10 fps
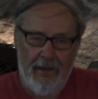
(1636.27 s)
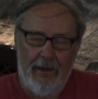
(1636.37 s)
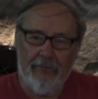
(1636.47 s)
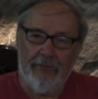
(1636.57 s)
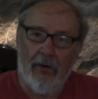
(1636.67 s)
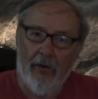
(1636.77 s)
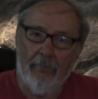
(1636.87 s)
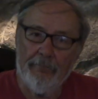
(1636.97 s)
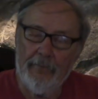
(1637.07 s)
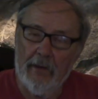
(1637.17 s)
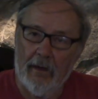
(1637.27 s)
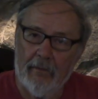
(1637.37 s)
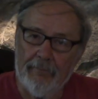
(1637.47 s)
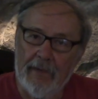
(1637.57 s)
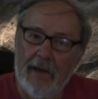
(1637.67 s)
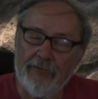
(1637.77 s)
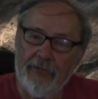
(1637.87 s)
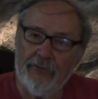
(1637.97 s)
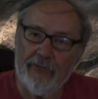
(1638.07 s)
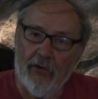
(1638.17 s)
And so there. That's
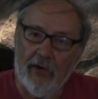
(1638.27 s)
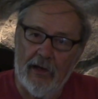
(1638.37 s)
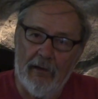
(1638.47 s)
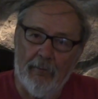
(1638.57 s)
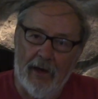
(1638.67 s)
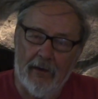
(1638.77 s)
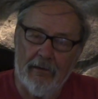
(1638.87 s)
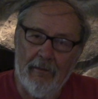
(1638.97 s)
the story about